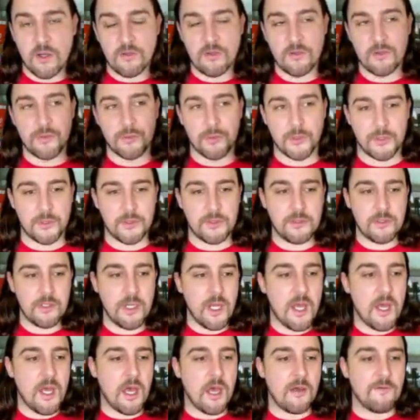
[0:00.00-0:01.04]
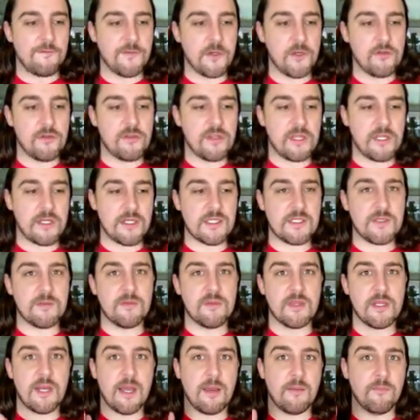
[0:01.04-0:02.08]
through. A few things
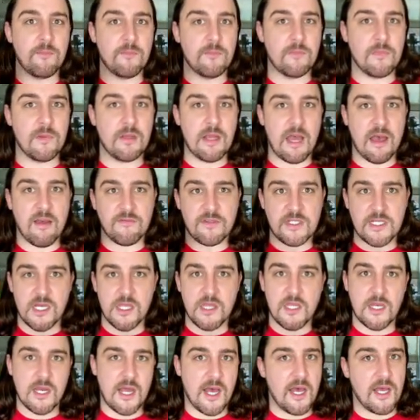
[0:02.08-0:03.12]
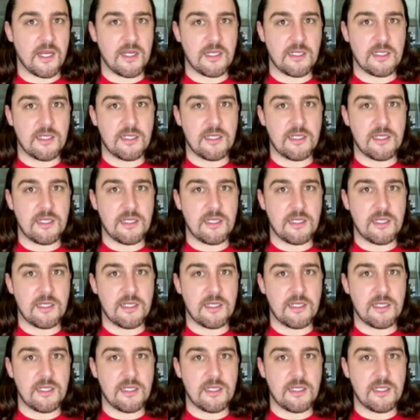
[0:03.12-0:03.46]
that I have done that aren't in